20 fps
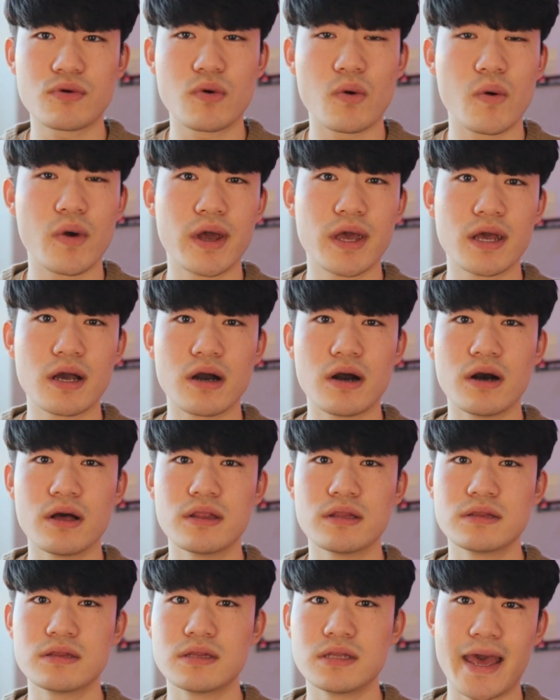growing
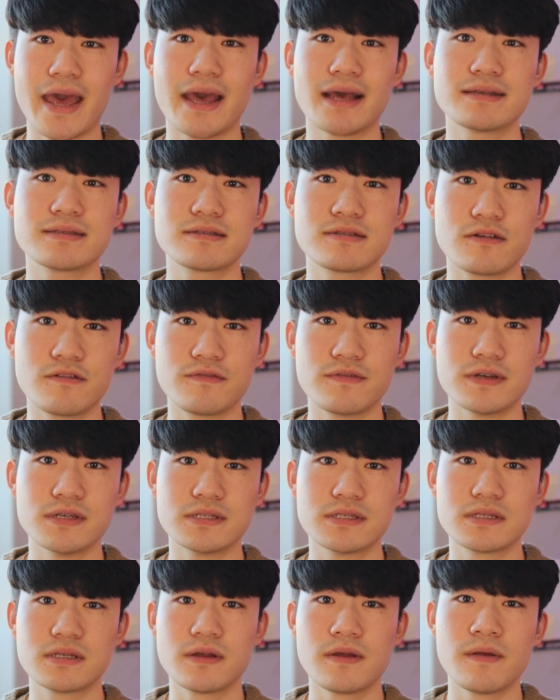on egg
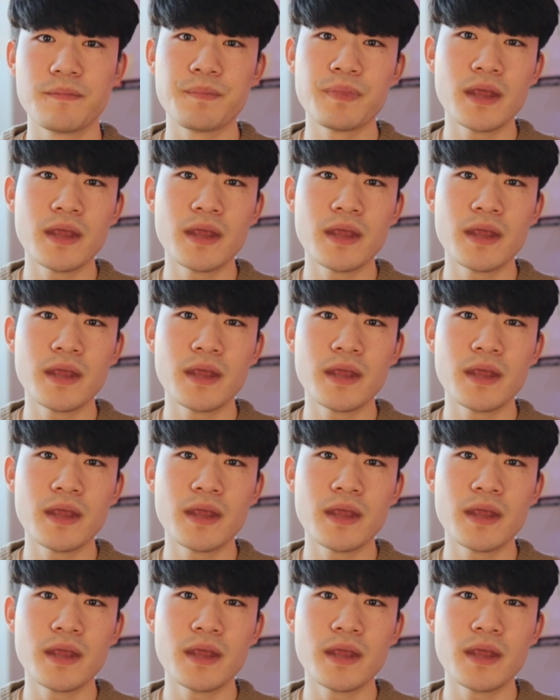surface.